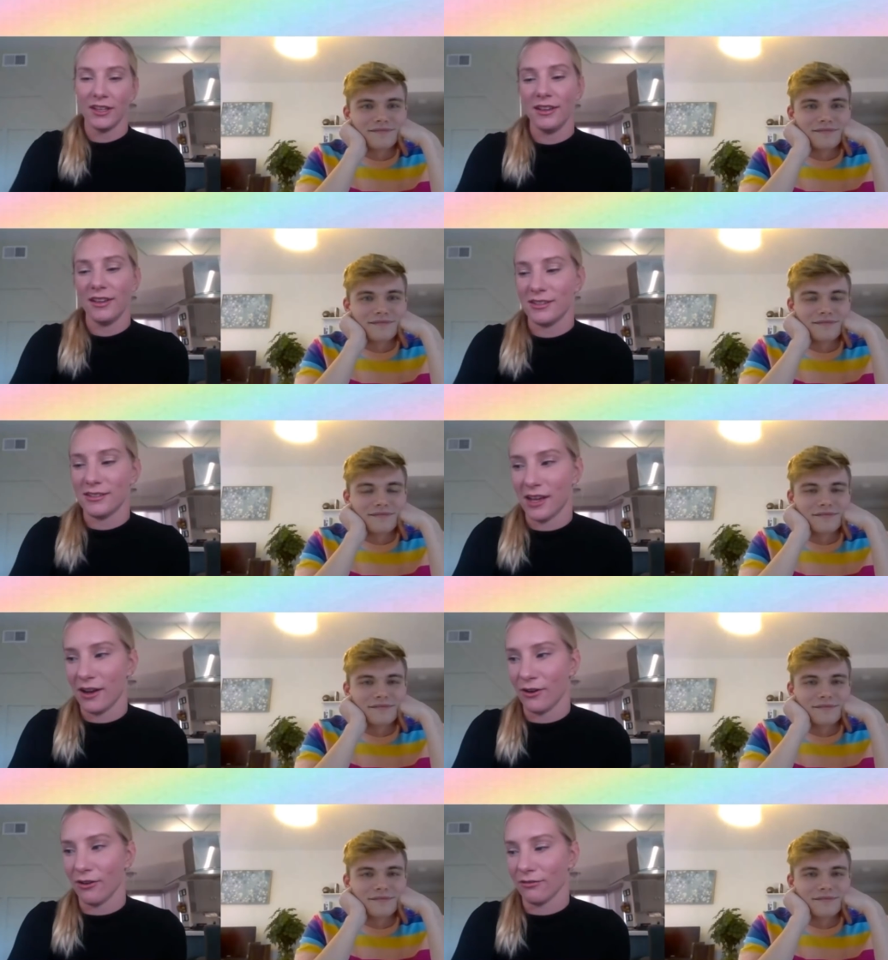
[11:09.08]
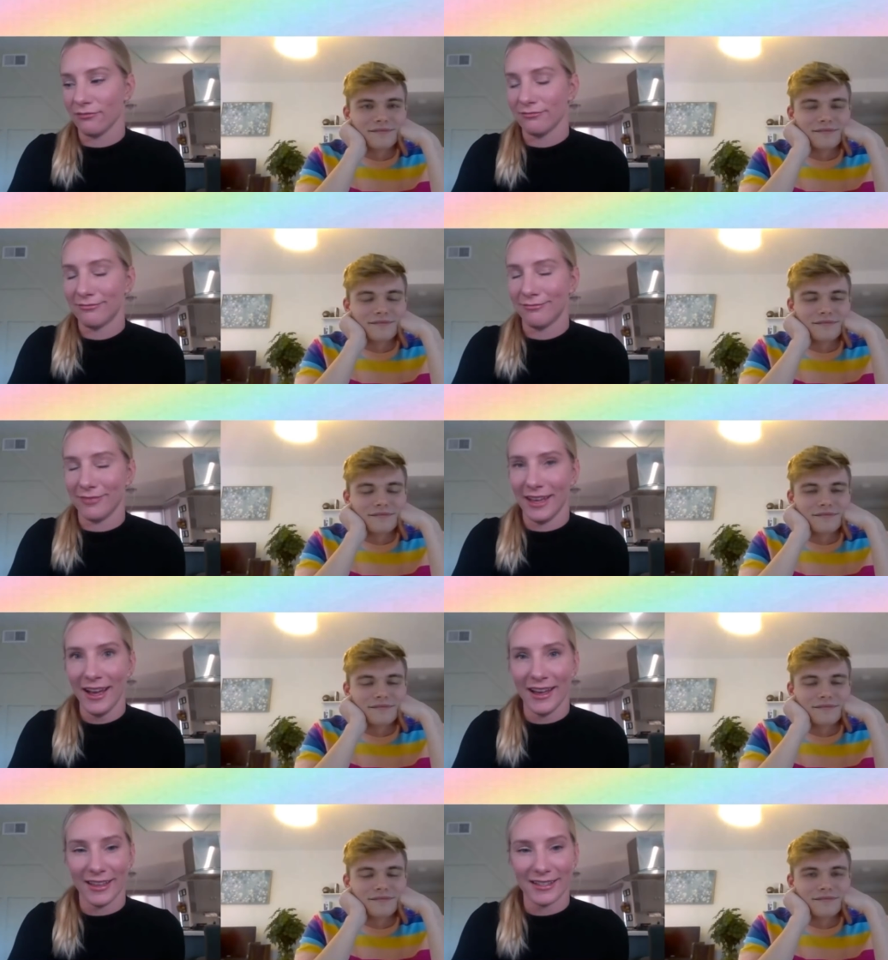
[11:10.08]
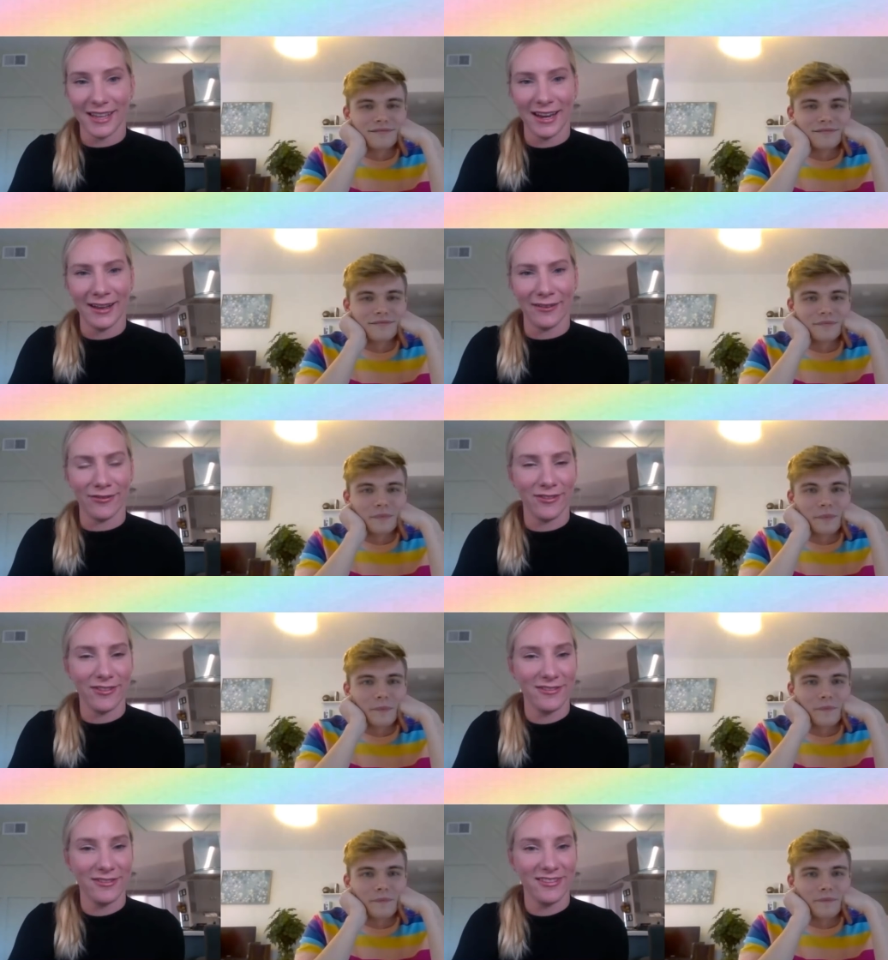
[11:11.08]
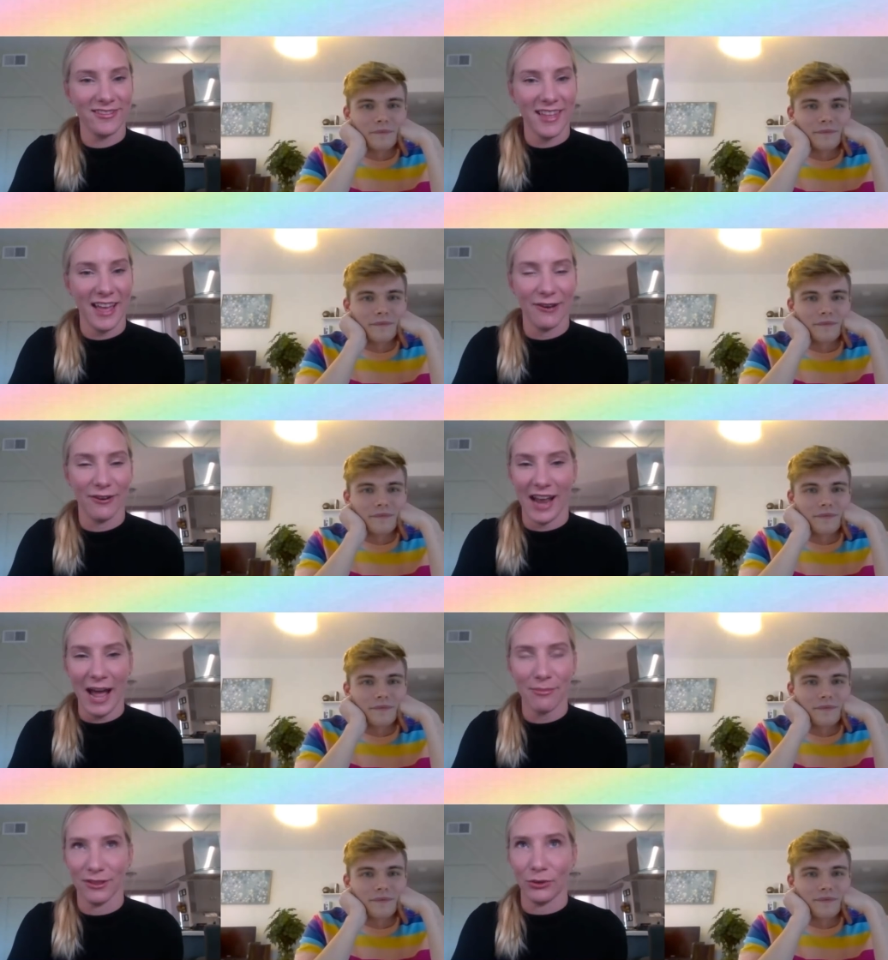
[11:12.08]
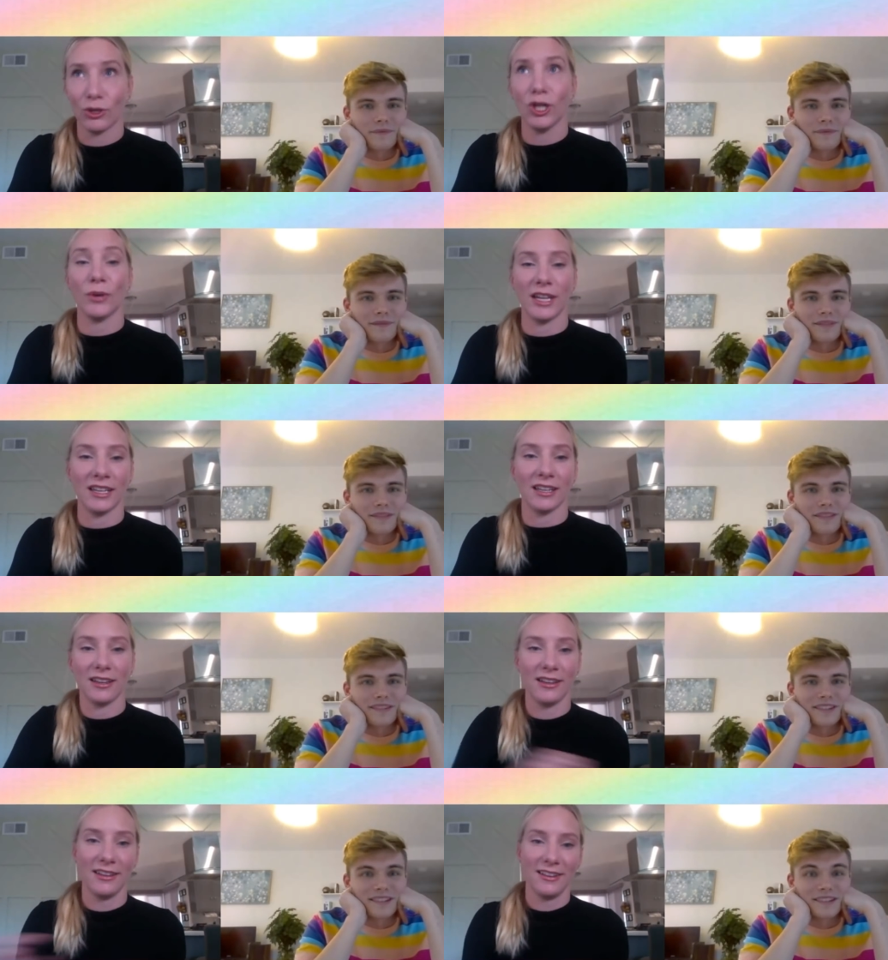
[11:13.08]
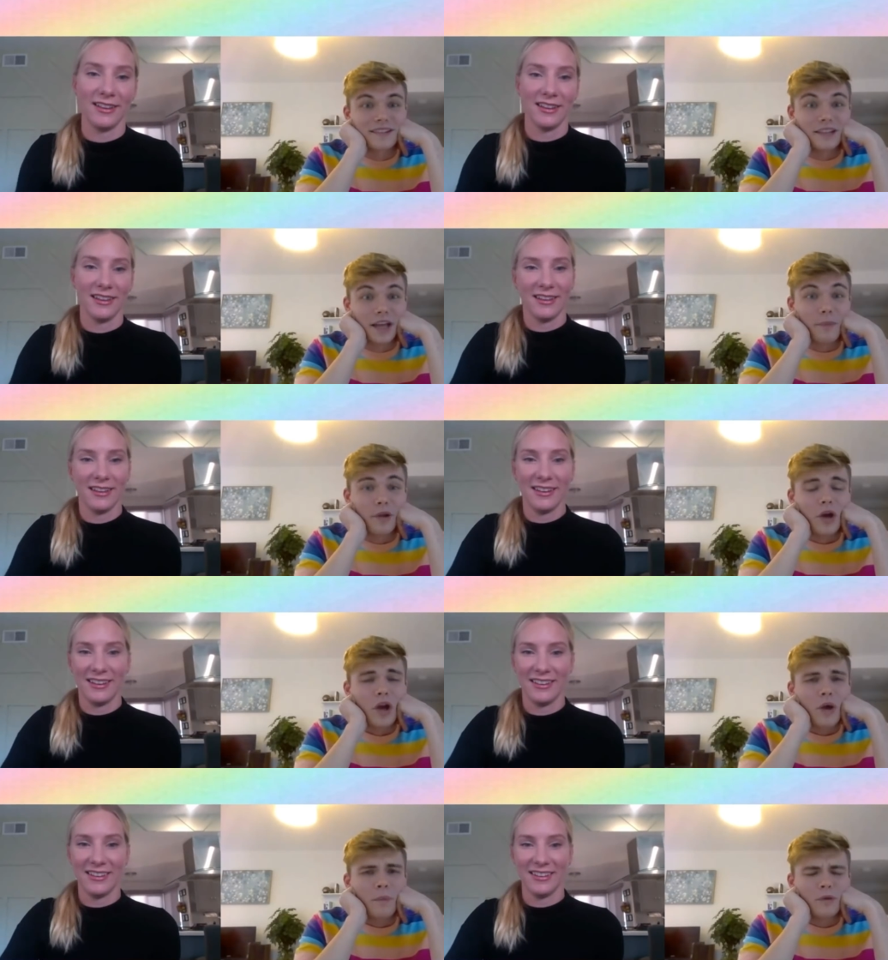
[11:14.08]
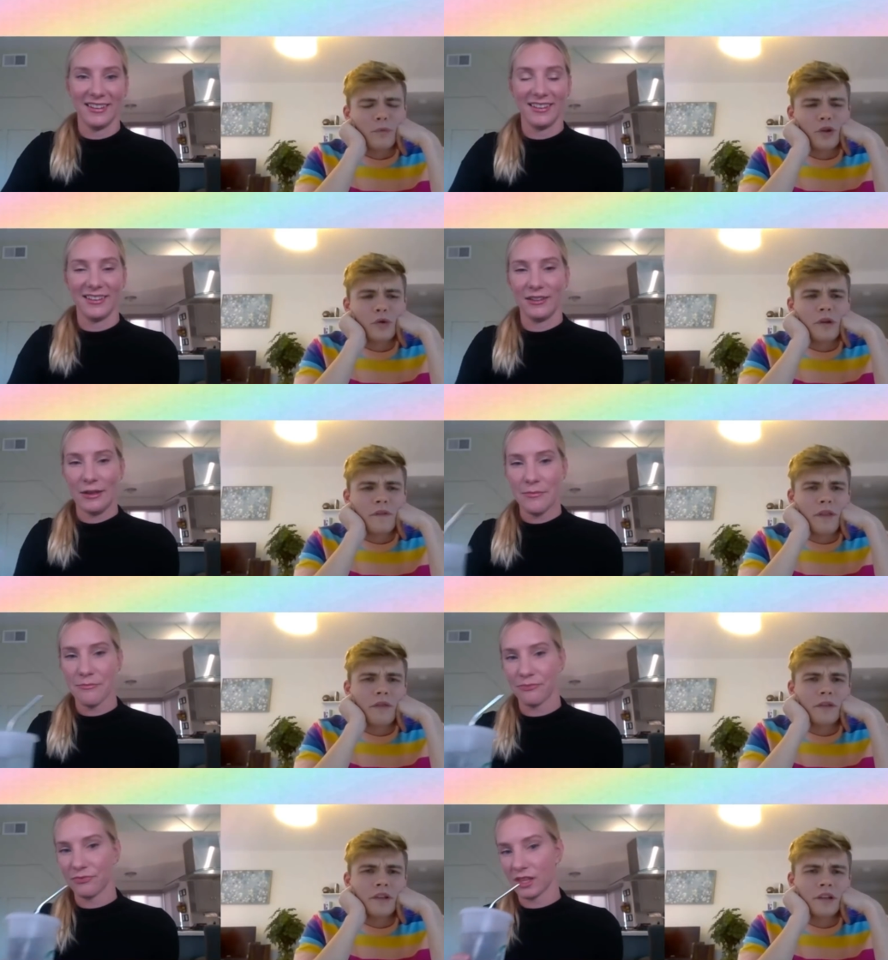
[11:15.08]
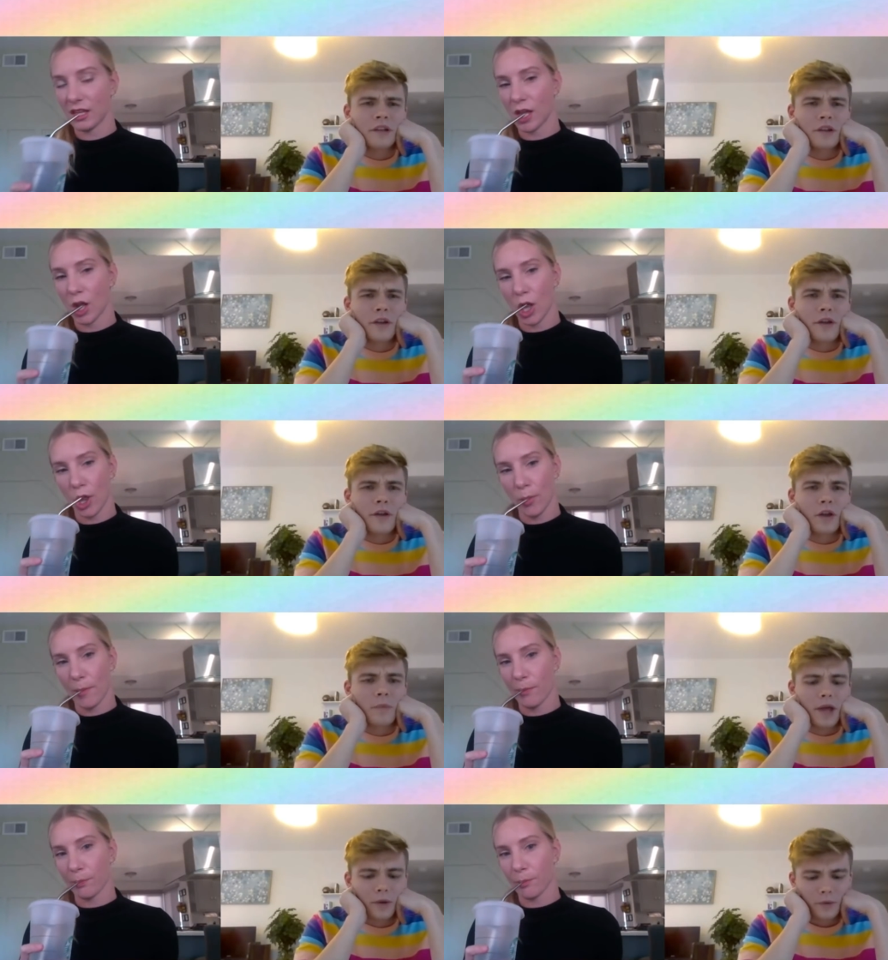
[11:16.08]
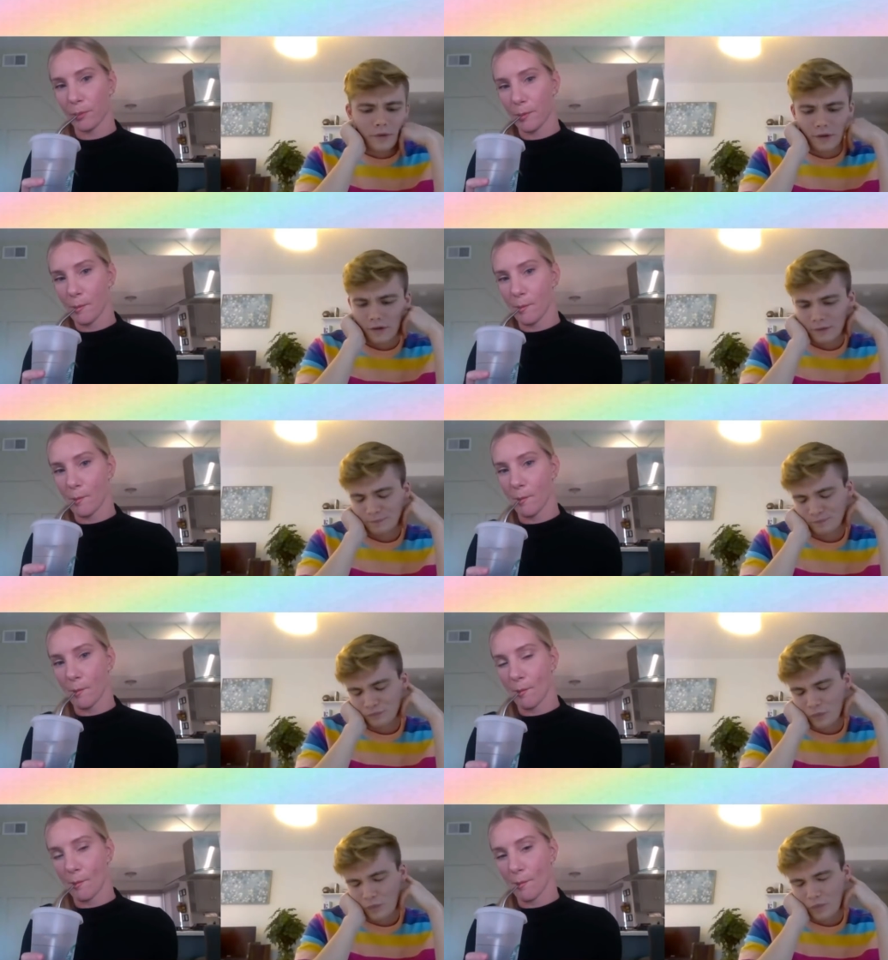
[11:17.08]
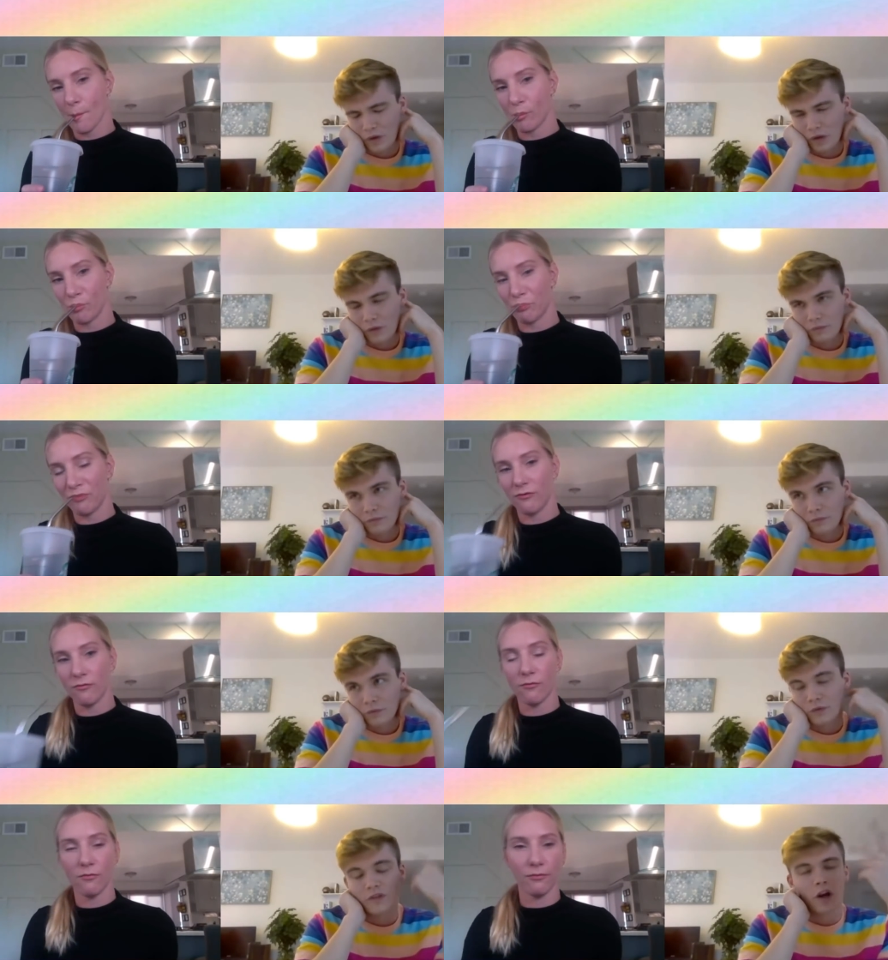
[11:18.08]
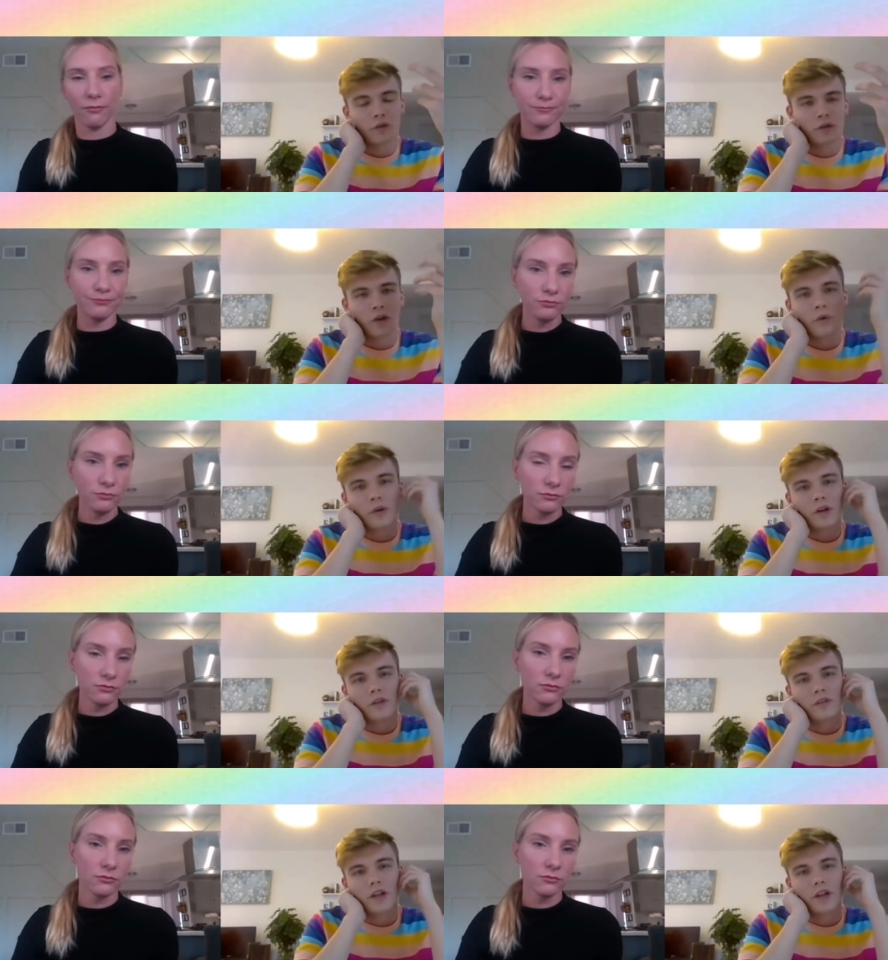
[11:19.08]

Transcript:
Speaker 1: So, yeah, that's kind of how it happened the whirlwind.
Speaker 2: Yeah, but but were you even thinking uh, about um, to start a career as an